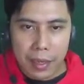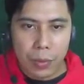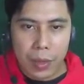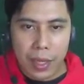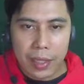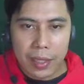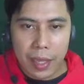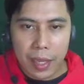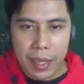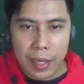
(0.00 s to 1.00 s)
so we can
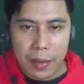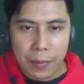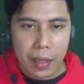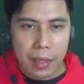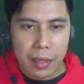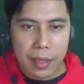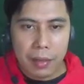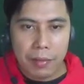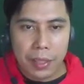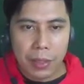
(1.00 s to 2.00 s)
say that this is
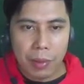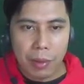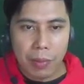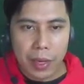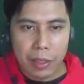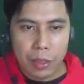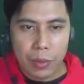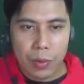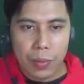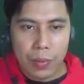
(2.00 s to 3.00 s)
divisible by
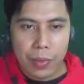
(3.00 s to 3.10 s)
2,